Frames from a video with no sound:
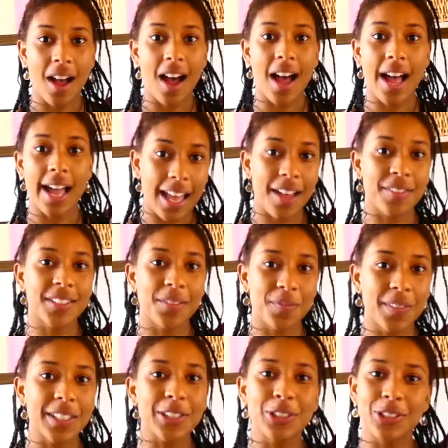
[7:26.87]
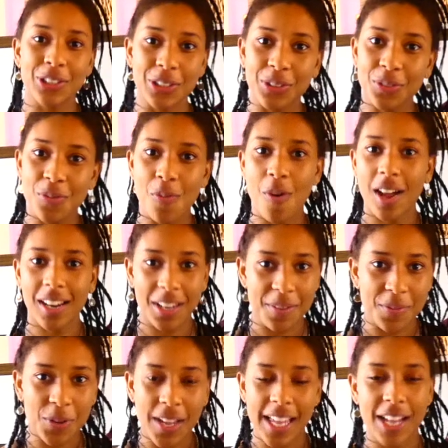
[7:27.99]
I have something to do while
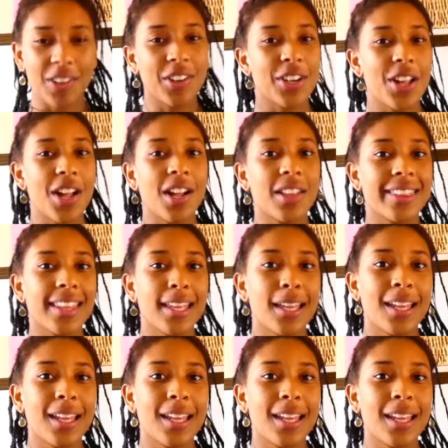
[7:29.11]
I'm here on earth,